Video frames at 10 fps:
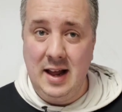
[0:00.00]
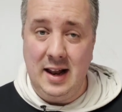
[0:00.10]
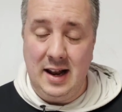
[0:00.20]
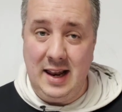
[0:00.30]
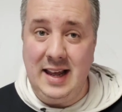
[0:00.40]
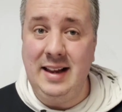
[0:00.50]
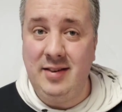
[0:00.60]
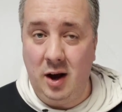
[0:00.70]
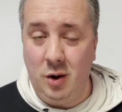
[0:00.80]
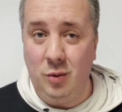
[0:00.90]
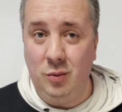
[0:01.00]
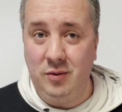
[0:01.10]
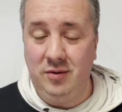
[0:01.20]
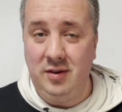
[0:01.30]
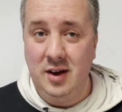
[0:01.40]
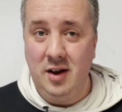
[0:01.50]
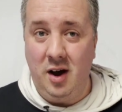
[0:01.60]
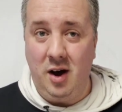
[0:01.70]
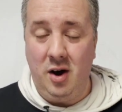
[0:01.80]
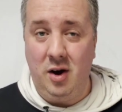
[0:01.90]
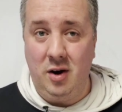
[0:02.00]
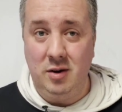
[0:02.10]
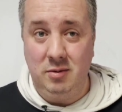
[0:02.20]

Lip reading: leaseholds are,